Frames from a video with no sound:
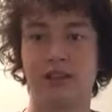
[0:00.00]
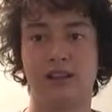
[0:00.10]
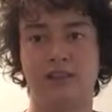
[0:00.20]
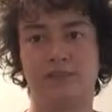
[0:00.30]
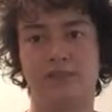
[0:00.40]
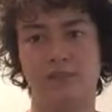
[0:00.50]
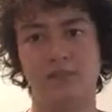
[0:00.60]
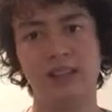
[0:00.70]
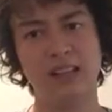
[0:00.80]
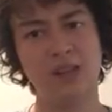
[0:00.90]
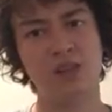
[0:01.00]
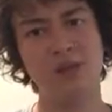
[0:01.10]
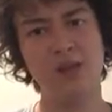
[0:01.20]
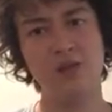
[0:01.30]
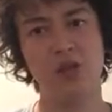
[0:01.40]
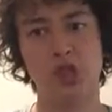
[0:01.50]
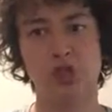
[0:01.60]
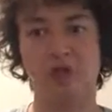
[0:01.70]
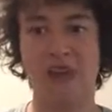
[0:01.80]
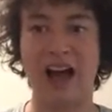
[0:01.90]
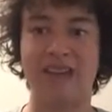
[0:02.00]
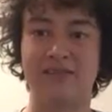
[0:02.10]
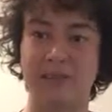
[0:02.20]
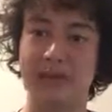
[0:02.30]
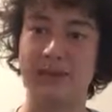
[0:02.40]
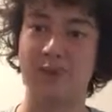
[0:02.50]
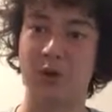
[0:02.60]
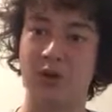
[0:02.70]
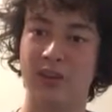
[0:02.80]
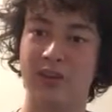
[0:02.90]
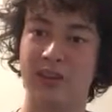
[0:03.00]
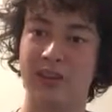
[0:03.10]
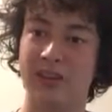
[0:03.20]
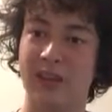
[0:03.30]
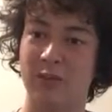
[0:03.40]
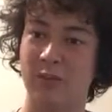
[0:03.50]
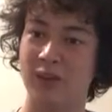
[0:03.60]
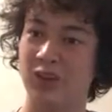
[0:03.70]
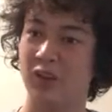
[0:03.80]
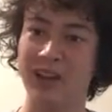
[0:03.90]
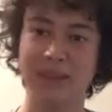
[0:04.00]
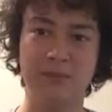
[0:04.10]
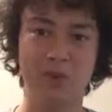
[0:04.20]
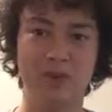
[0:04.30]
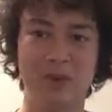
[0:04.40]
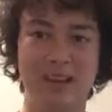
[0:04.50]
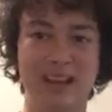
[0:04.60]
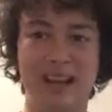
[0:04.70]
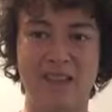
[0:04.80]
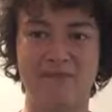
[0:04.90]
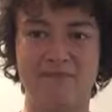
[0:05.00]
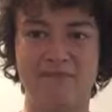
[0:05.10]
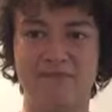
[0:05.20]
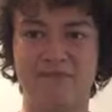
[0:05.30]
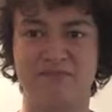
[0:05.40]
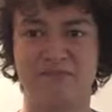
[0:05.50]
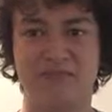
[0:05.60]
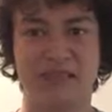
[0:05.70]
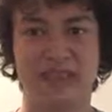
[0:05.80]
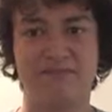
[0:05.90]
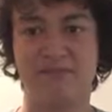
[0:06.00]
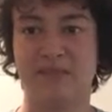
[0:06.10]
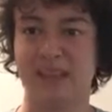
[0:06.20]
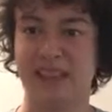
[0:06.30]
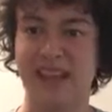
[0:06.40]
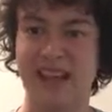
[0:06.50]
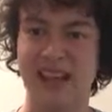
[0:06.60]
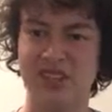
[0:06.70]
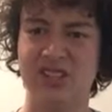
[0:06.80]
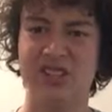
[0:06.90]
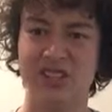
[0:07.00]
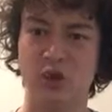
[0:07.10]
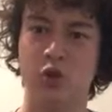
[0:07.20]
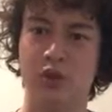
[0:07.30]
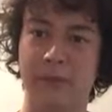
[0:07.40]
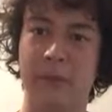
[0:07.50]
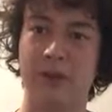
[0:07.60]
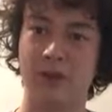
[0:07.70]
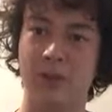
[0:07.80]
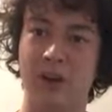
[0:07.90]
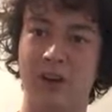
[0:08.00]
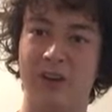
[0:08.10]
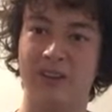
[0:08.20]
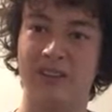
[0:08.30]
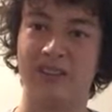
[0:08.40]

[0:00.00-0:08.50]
It was made with just 5 people. And when you look at the movie right now, it actually does hold up pretty well.